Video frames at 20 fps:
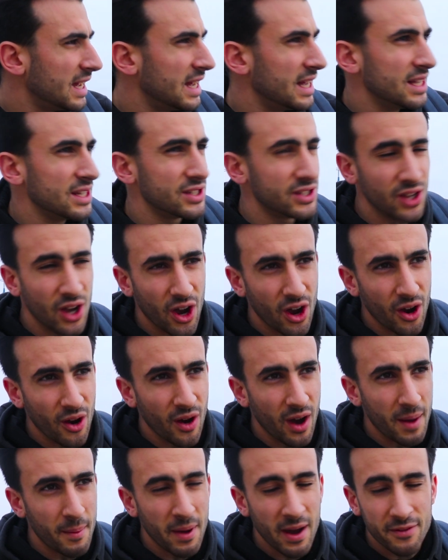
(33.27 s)

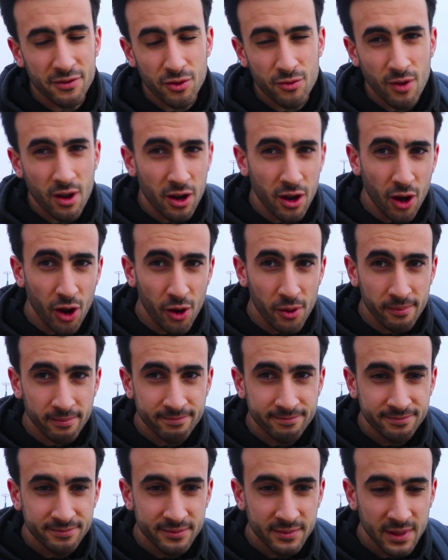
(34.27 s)
so I might have to run home,
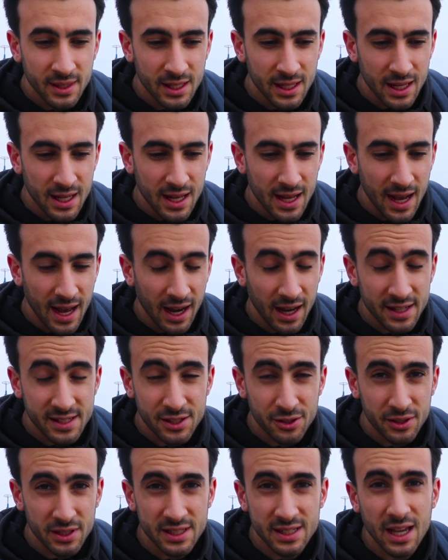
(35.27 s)
and I
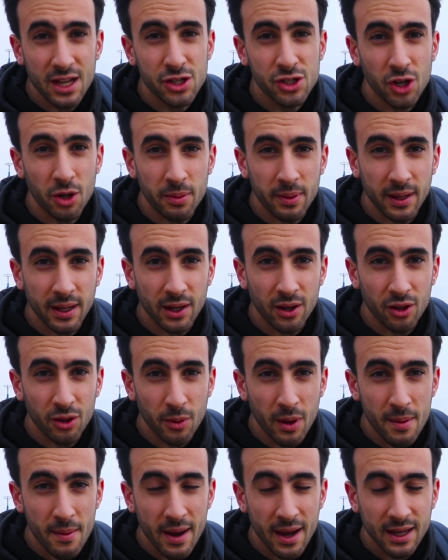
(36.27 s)
still need to get shopping on the
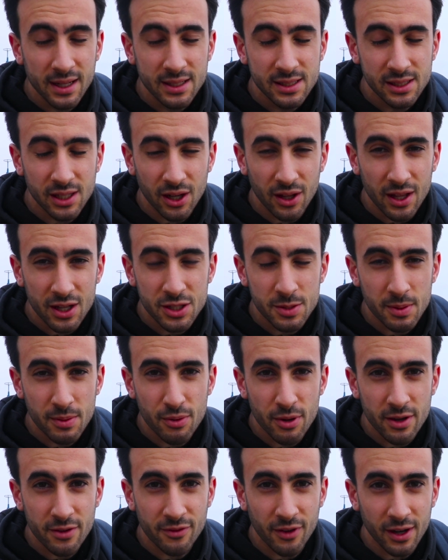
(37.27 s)
way back, so that should be
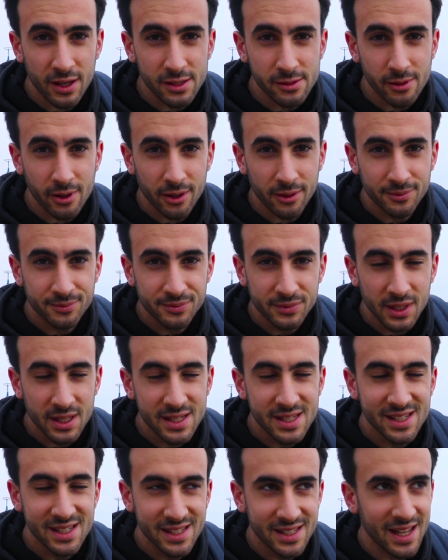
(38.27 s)
pretty fun as well.
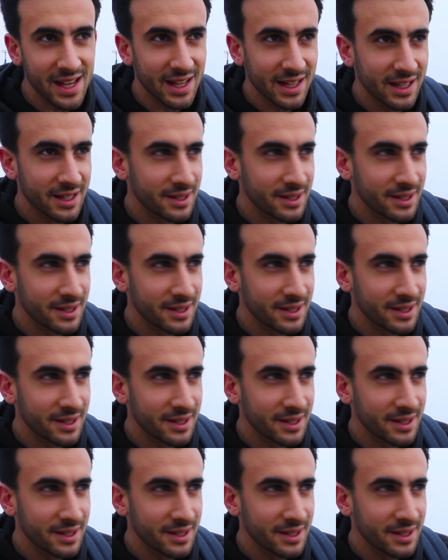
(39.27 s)
Sick.